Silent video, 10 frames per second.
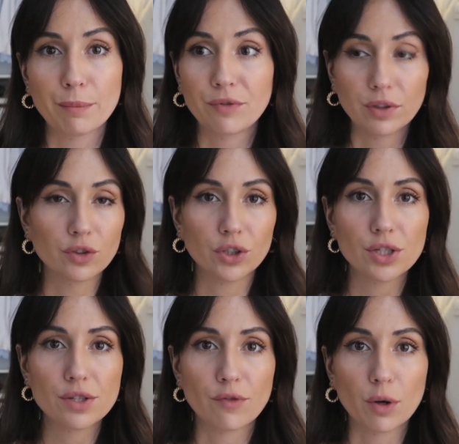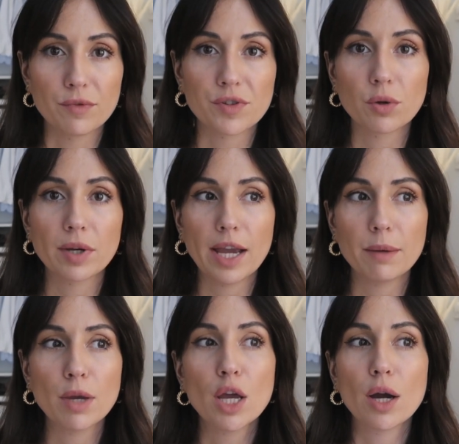filters from
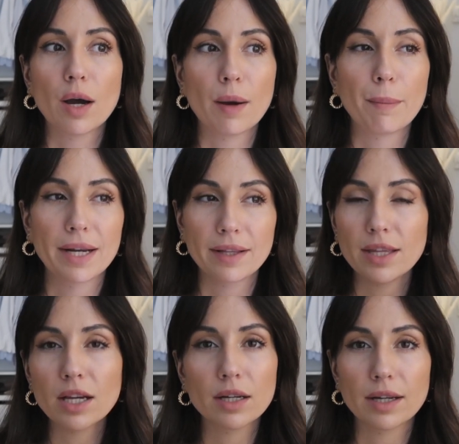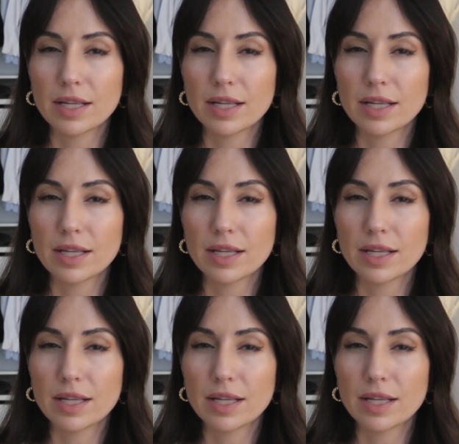VscoCam, but I think